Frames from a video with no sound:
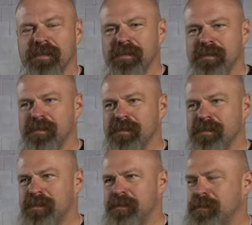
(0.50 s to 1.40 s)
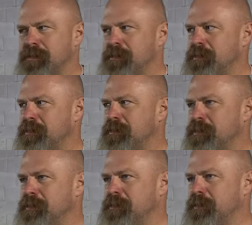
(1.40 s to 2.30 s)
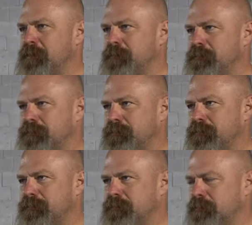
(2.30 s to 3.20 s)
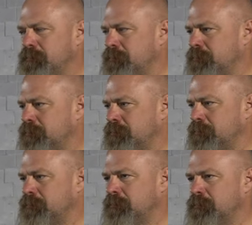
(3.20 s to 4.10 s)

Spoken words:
(silent)